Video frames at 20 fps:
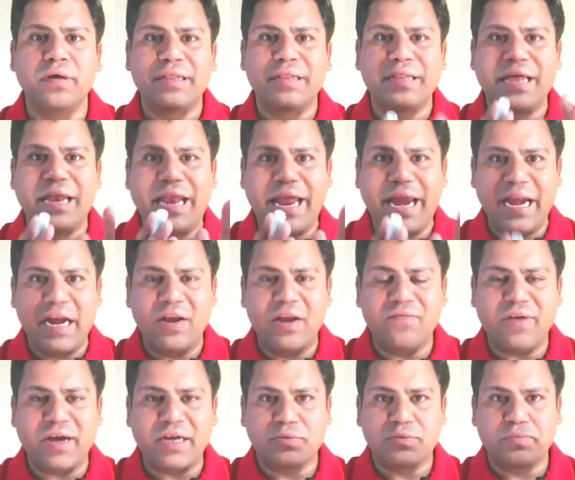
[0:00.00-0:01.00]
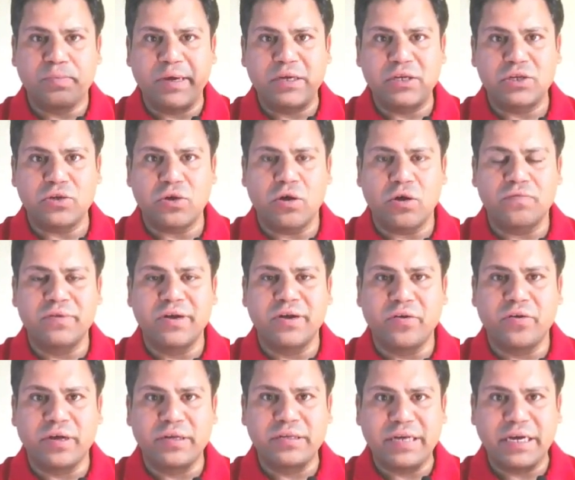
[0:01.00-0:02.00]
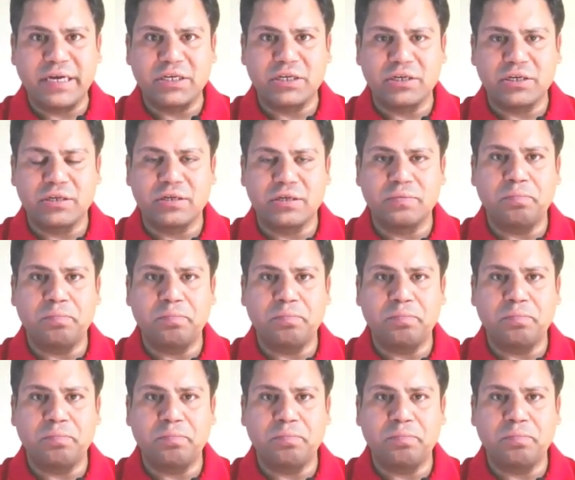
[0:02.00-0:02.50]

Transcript: the negative aspects of the transactions.